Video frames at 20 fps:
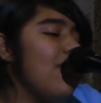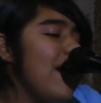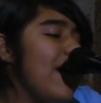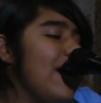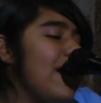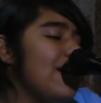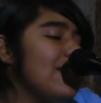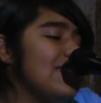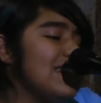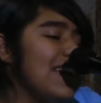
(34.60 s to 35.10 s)

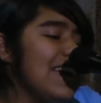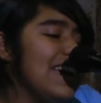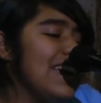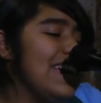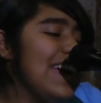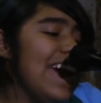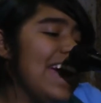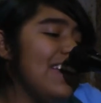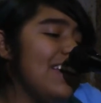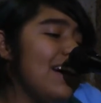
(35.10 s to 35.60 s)
failed and I
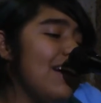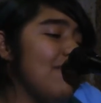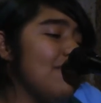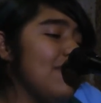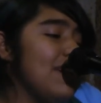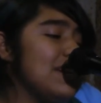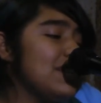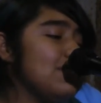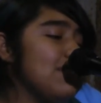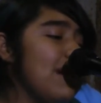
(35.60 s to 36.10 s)
cannot
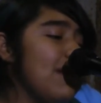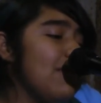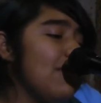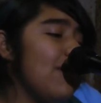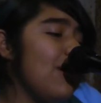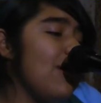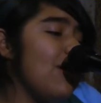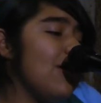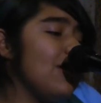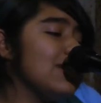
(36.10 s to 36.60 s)
fix my
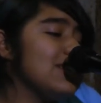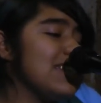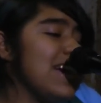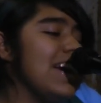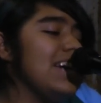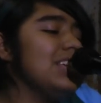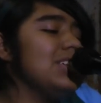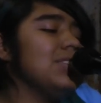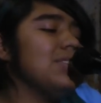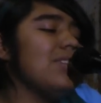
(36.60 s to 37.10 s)
wrongs.
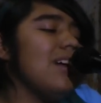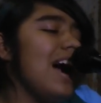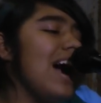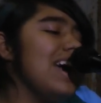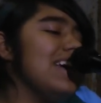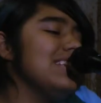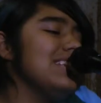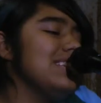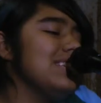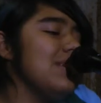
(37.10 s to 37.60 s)
I
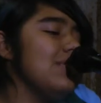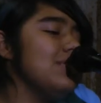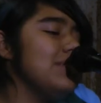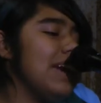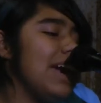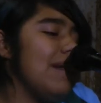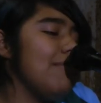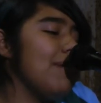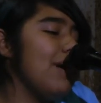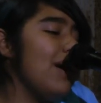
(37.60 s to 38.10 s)
tried so
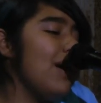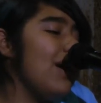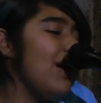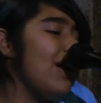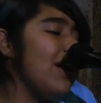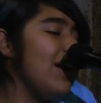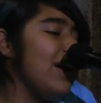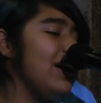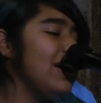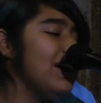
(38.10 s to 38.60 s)
damn
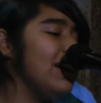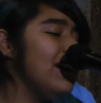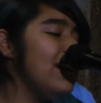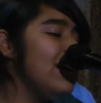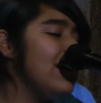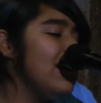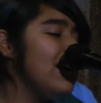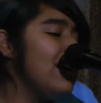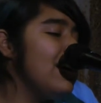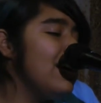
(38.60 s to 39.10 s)
hard.
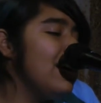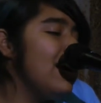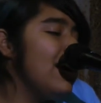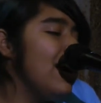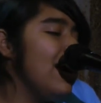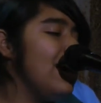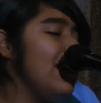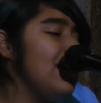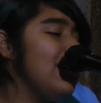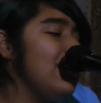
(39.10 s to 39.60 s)

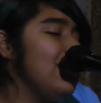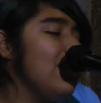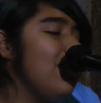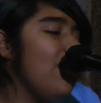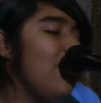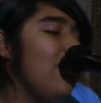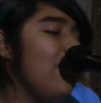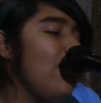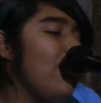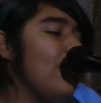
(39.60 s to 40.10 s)
I didn't
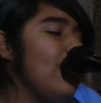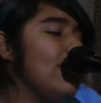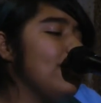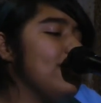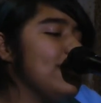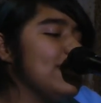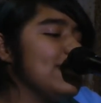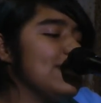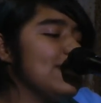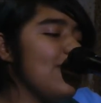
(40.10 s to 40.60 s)
know it'd
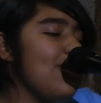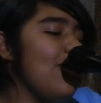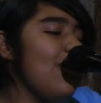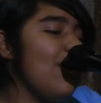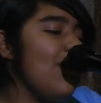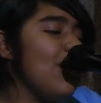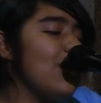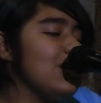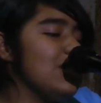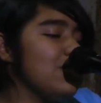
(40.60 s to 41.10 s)
be so
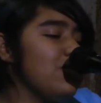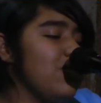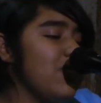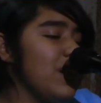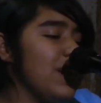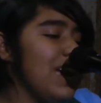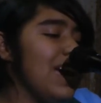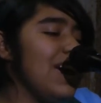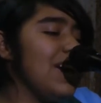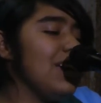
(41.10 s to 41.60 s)
hard to
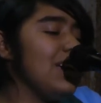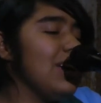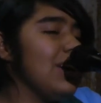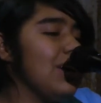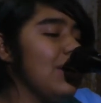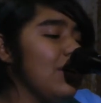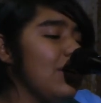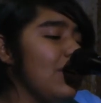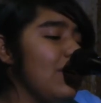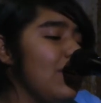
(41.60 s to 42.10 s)
forget
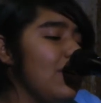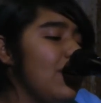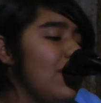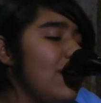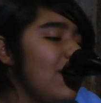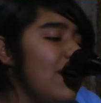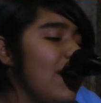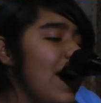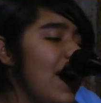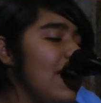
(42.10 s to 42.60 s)
you.
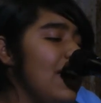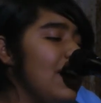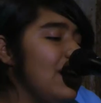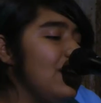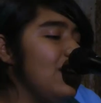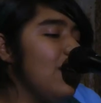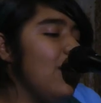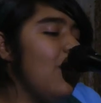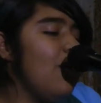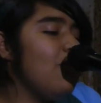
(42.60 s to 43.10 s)
I
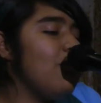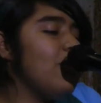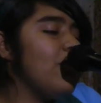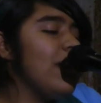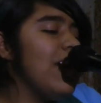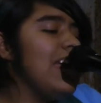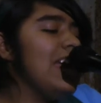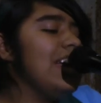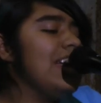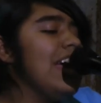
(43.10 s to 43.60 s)
didn't know
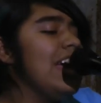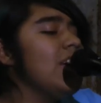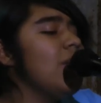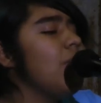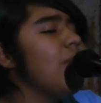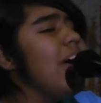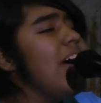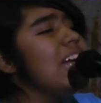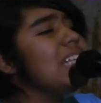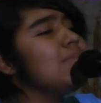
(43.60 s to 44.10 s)
forgetting that
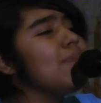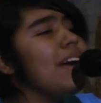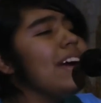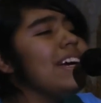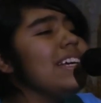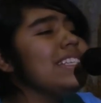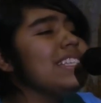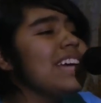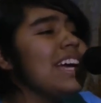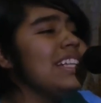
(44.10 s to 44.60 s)
your
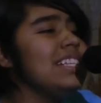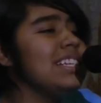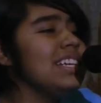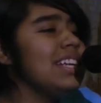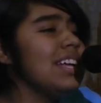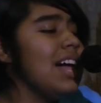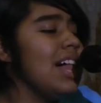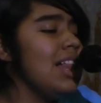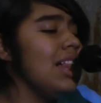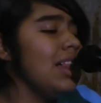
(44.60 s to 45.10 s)
raspberry
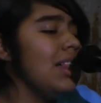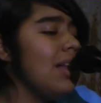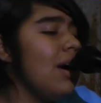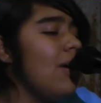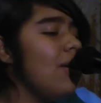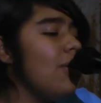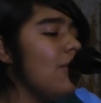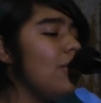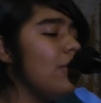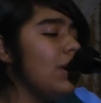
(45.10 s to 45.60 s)
scented
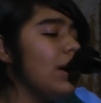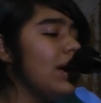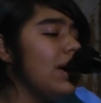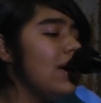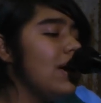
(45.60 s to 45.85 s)
cologne